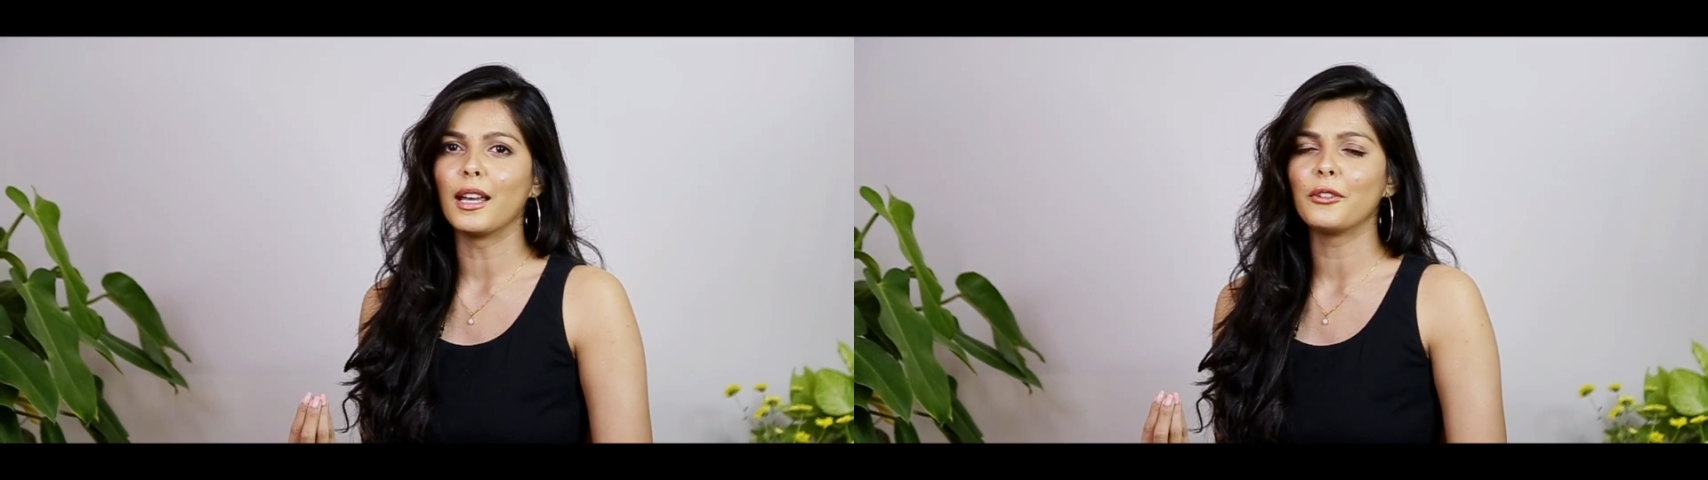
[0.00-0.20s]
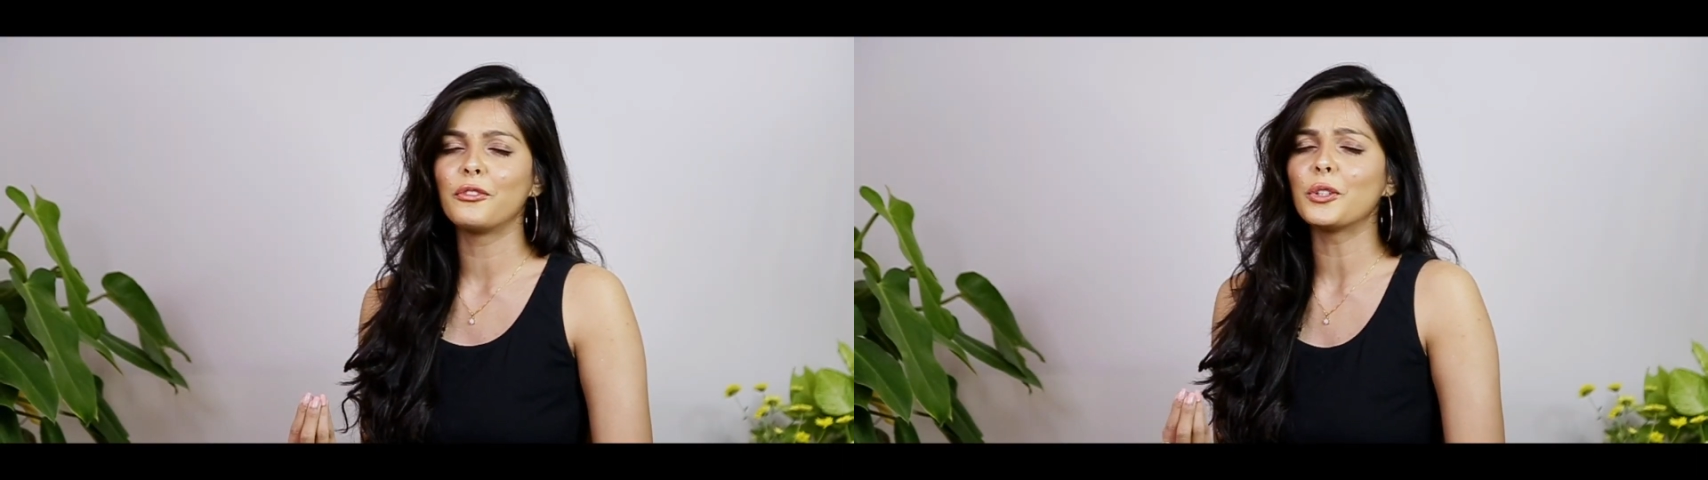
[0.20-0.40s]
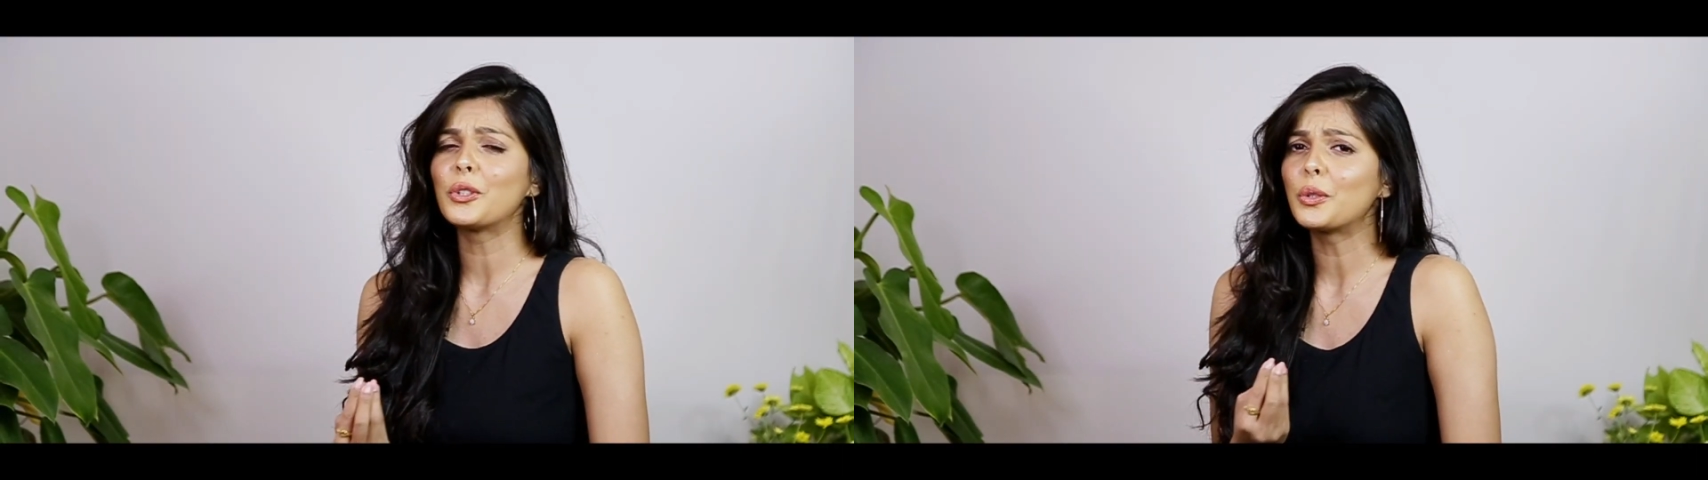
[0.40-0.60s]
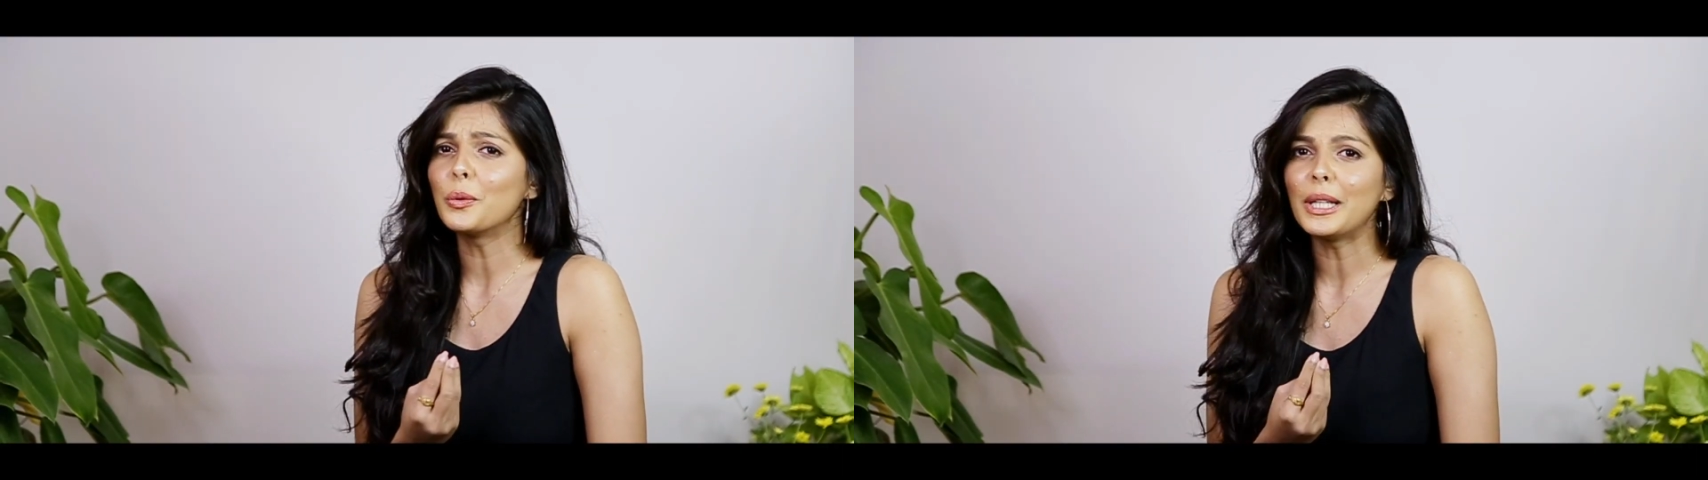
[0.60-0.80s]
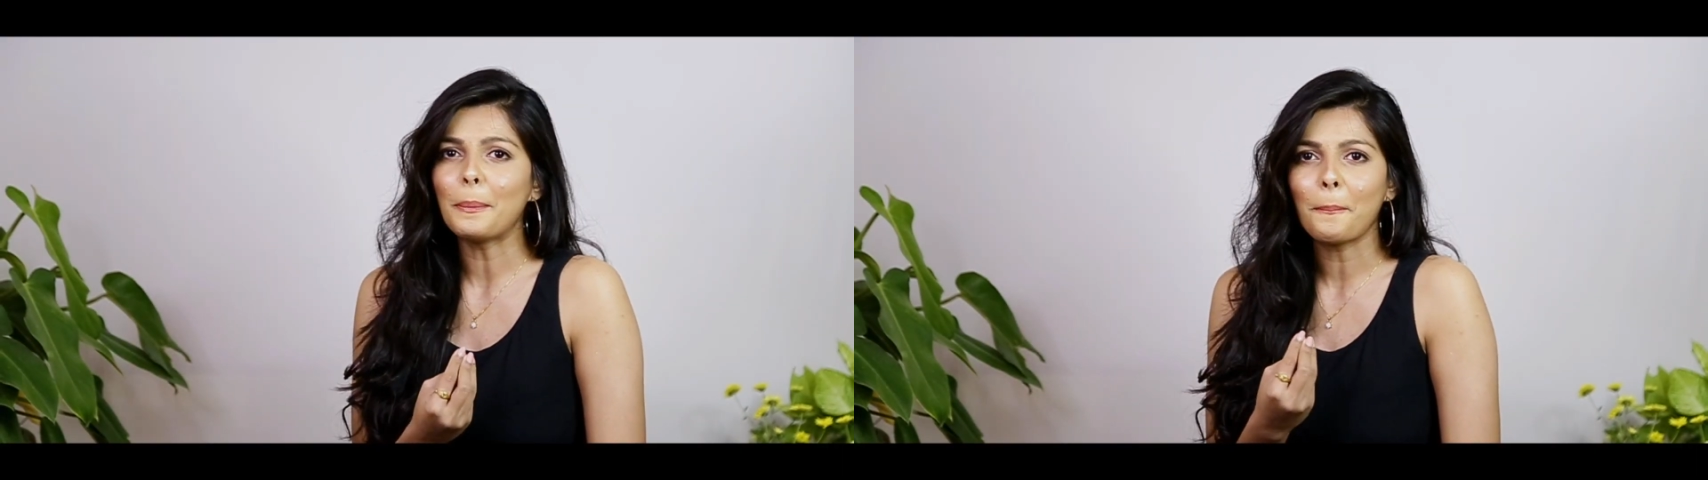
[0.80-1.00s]
and if you're
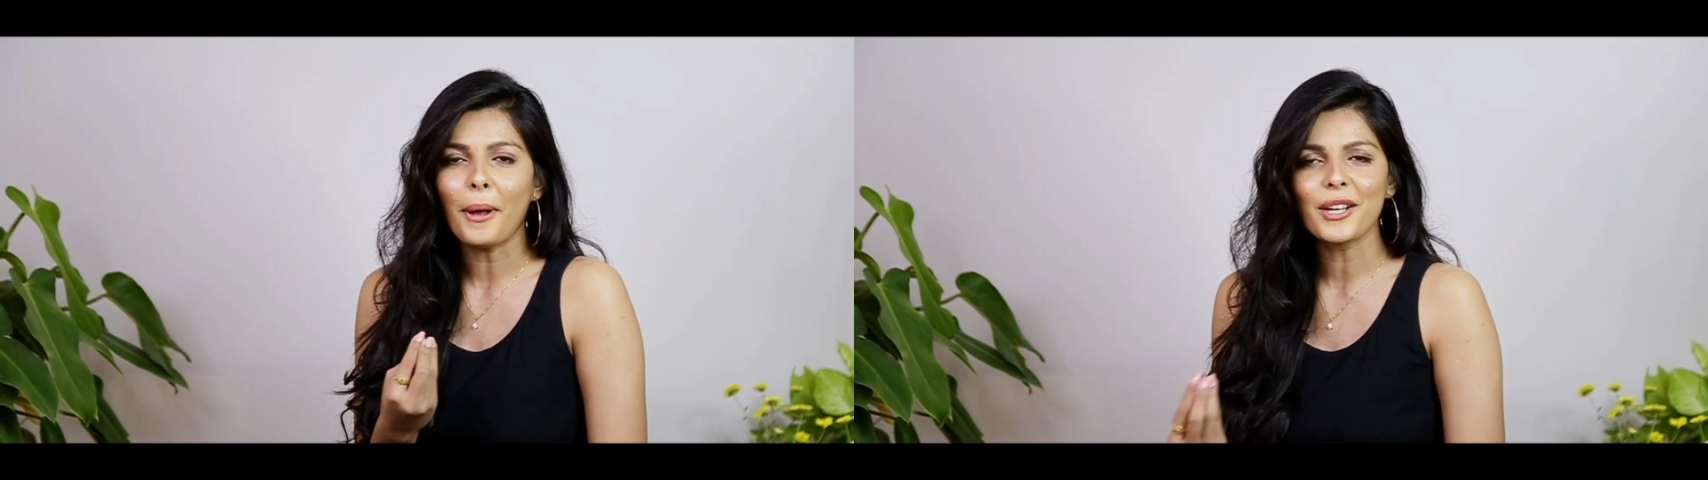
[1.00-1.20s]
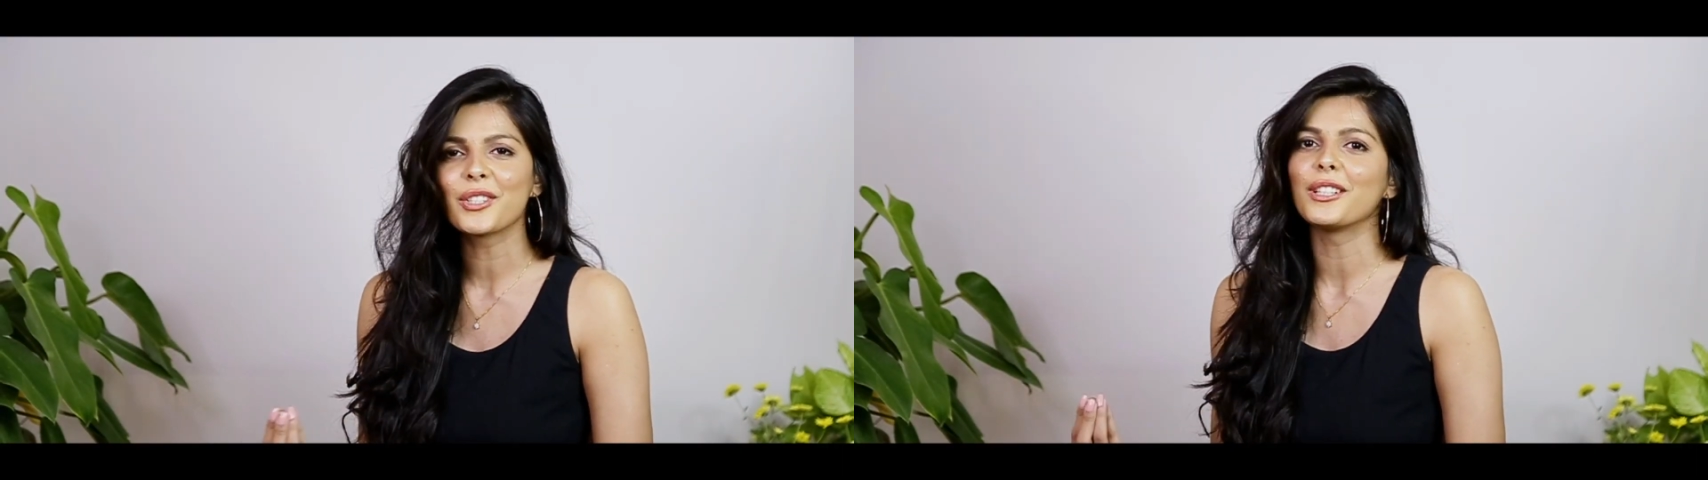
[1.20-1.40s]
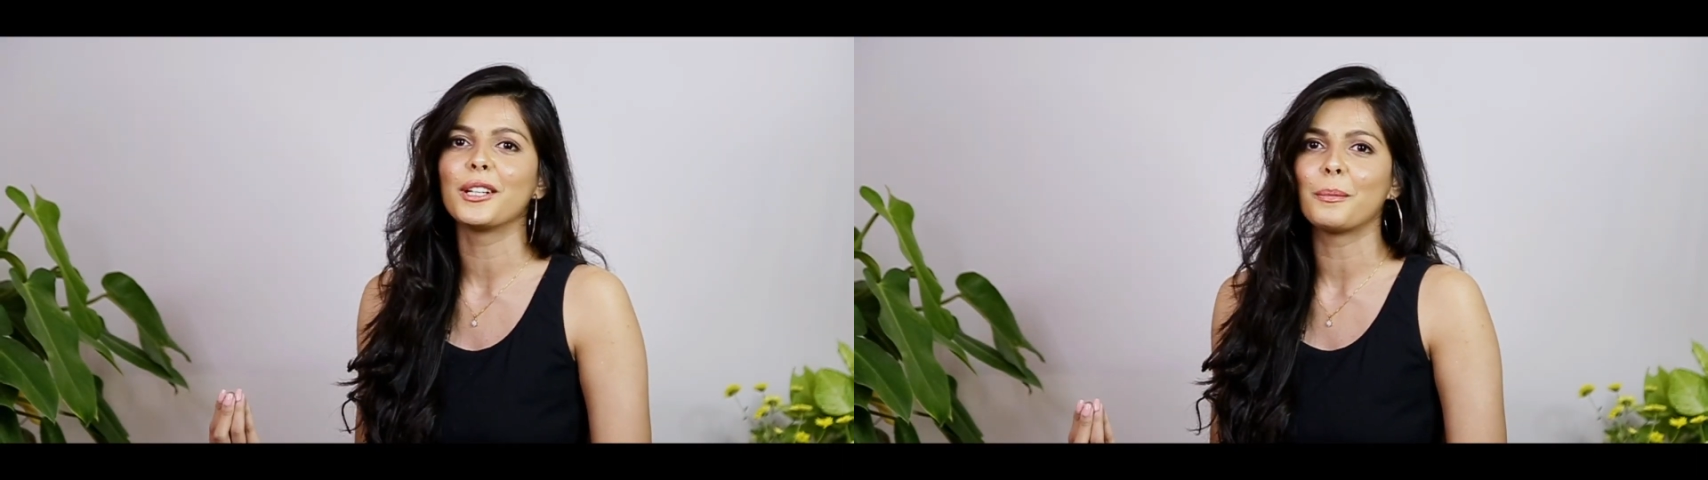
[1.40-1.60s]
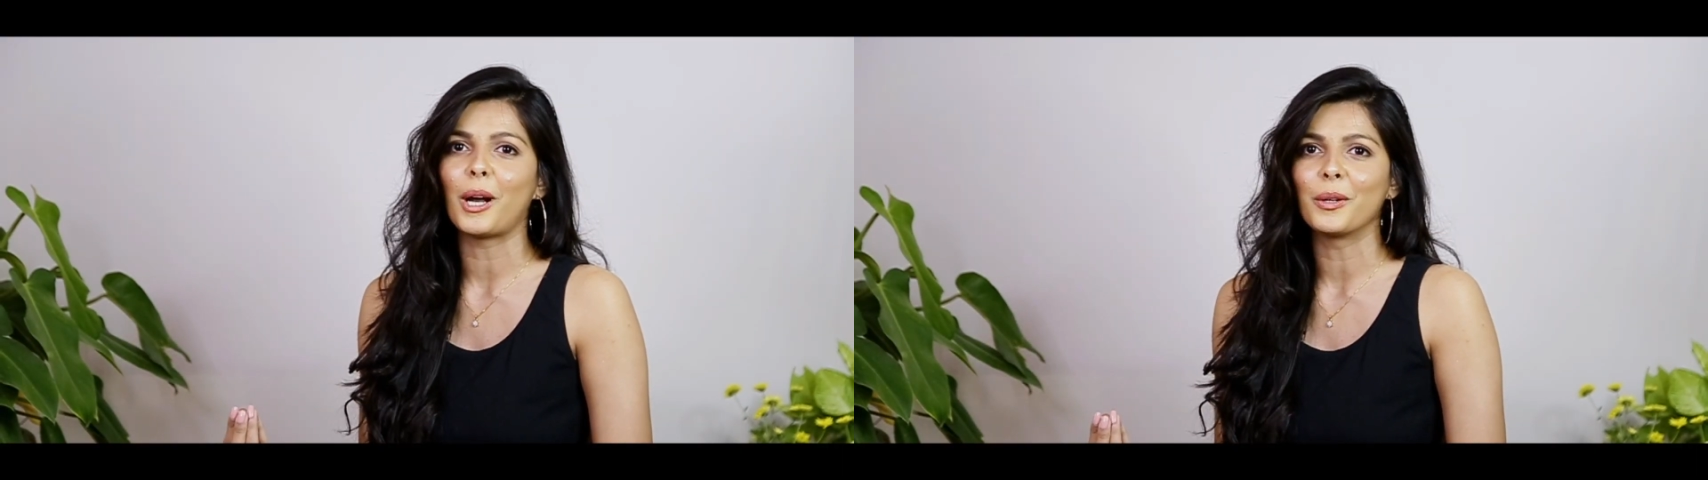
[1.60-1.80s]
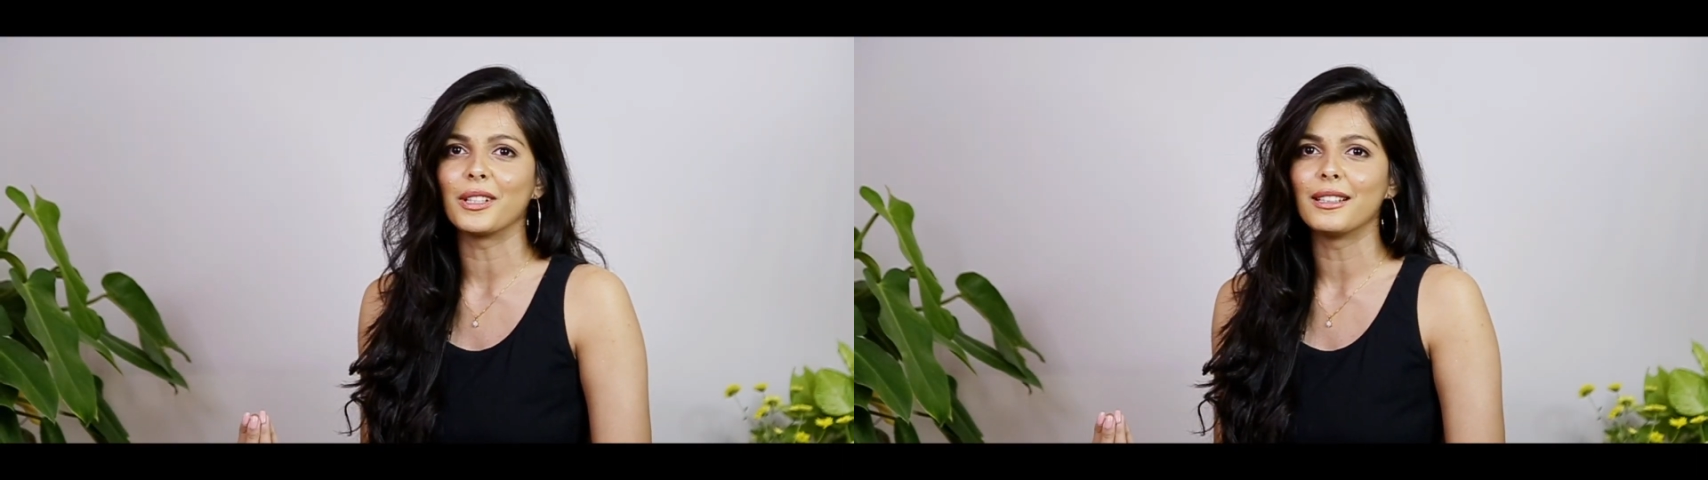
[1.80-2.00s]
truly passionate
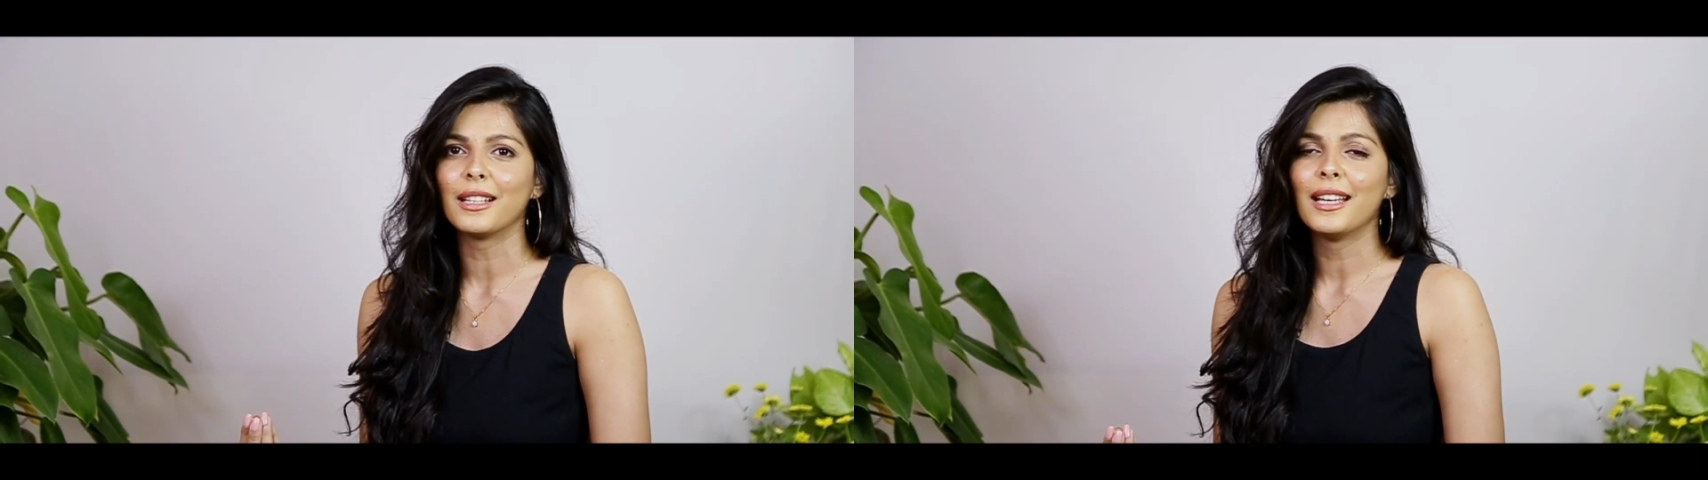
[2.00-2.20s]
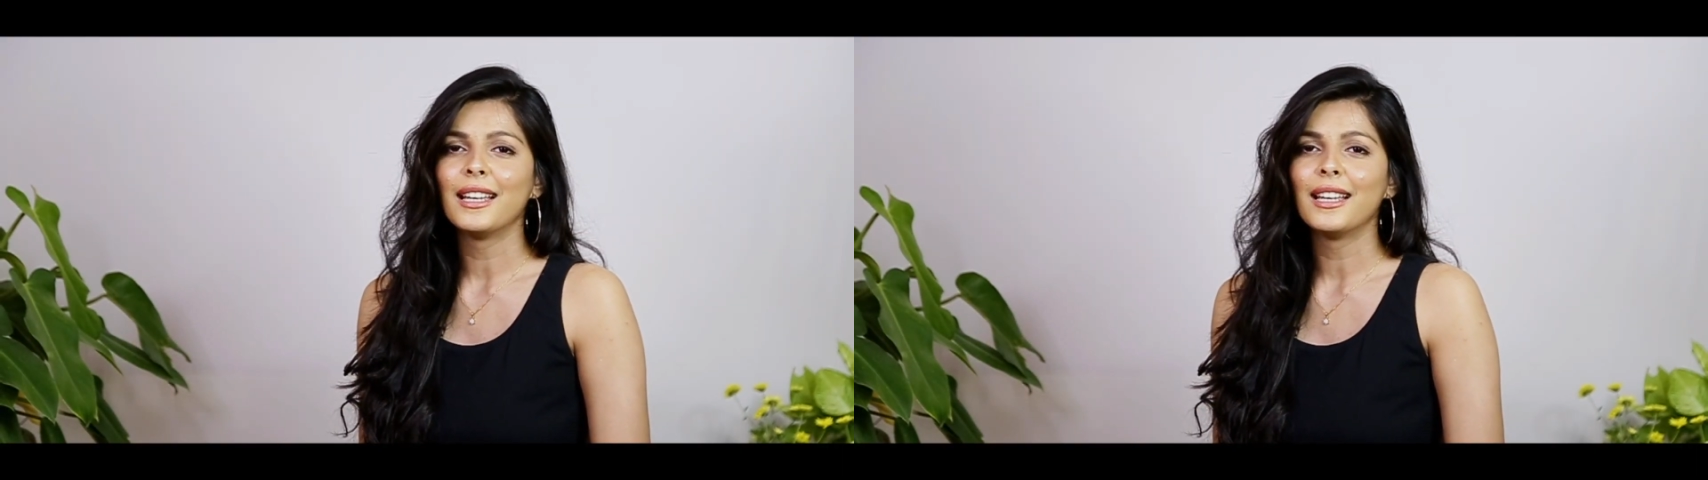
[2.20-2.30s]
about it,